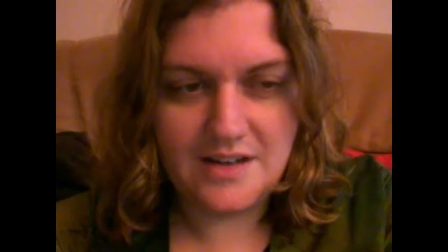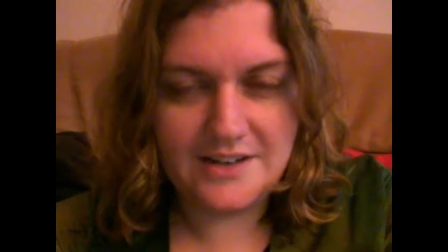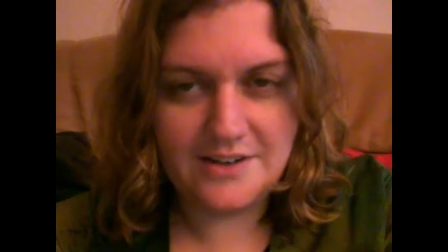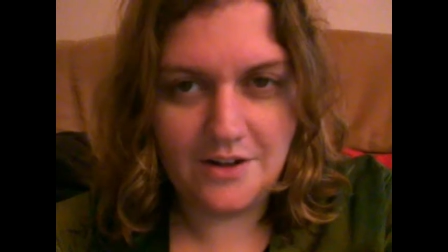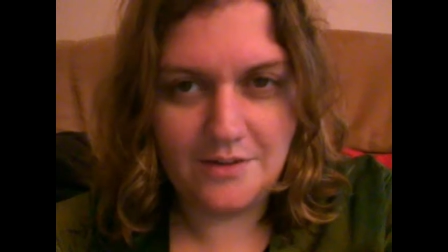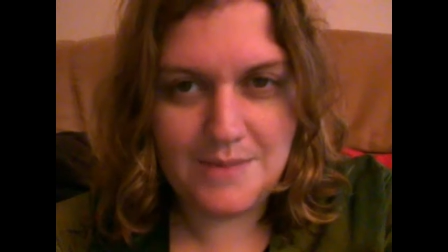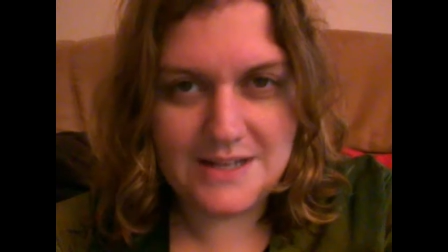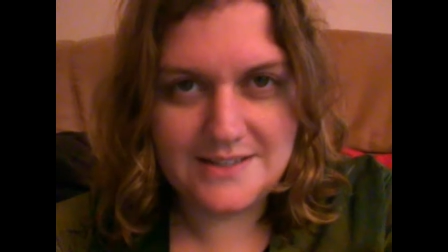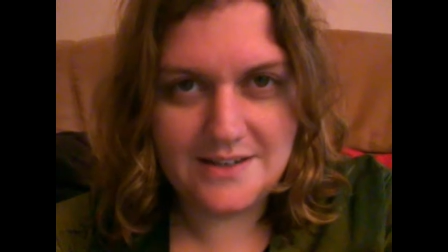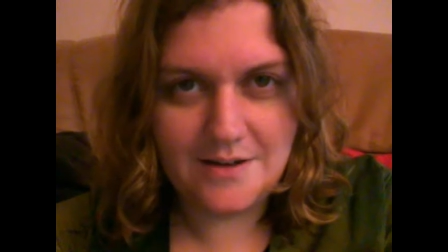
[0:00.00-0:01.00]
gotten all
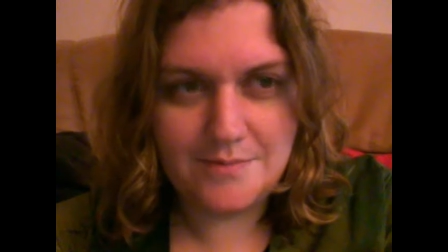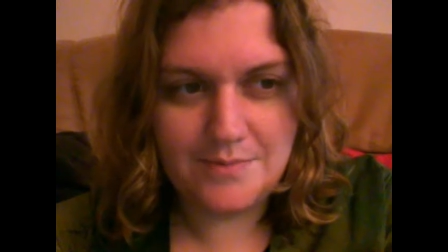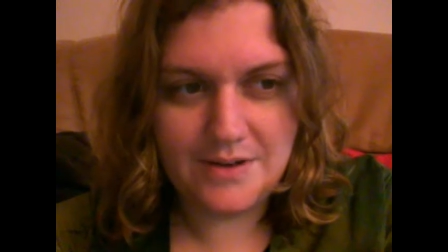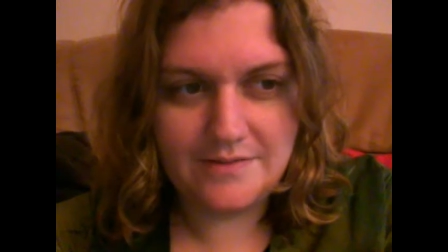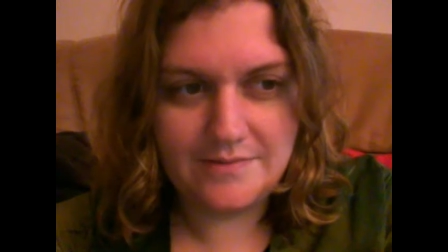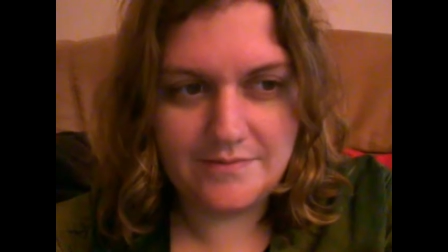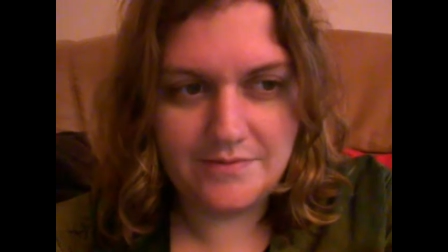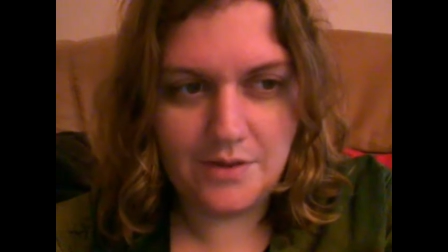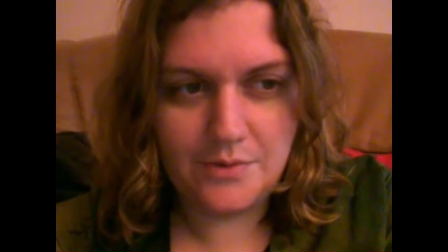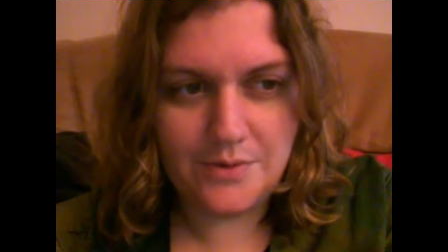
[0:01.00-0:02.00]
messed up and
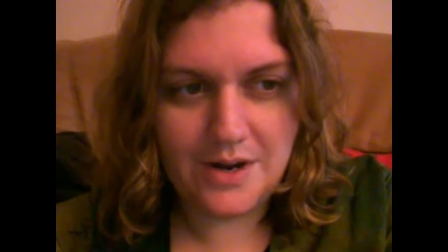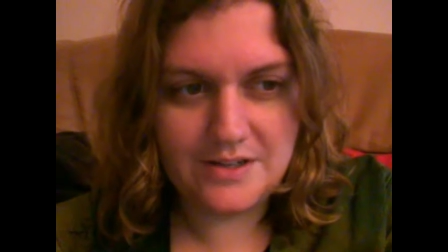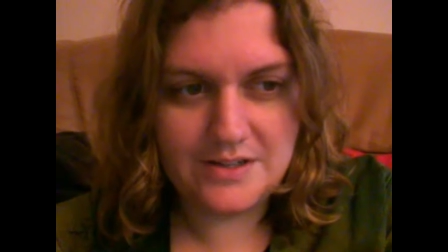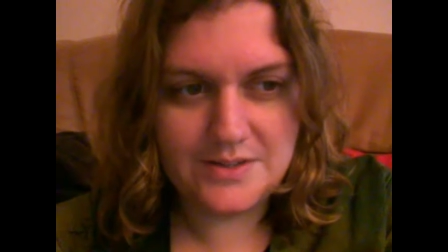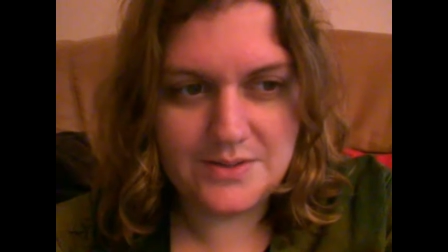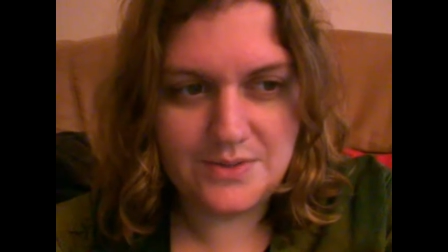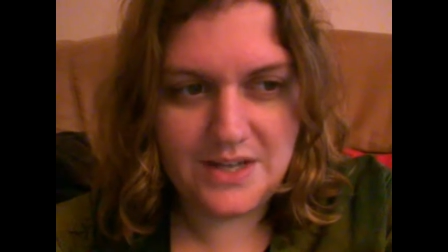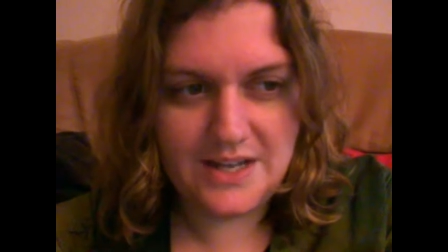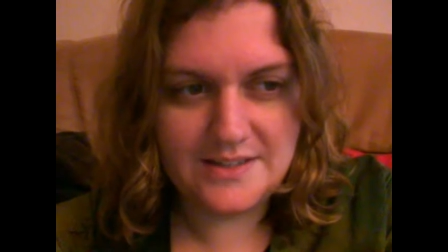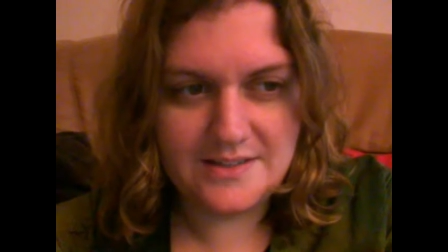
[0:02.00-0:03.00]
flown around in the
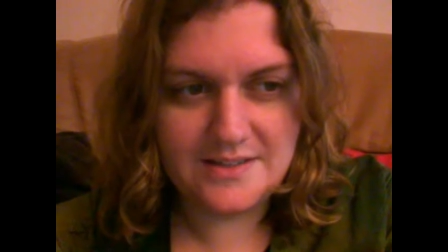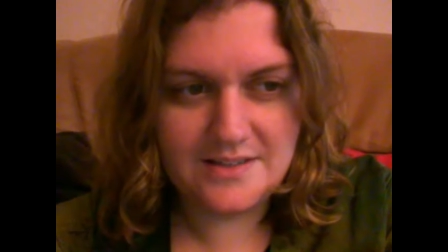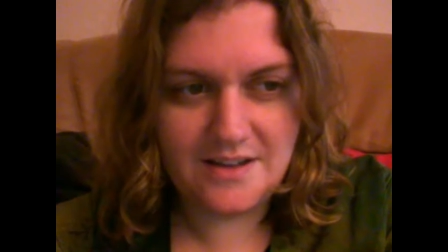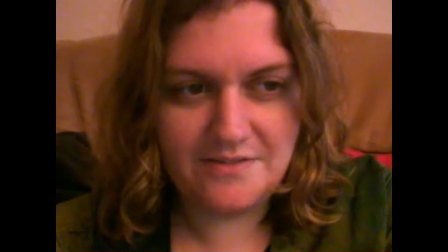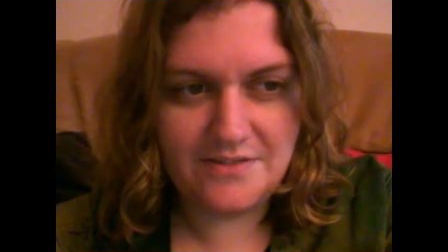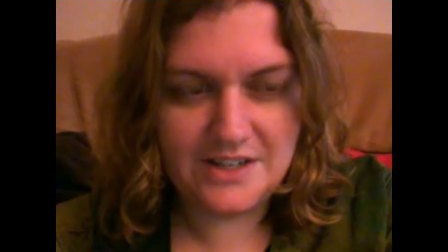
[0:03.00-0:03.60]
suitcase and stuff,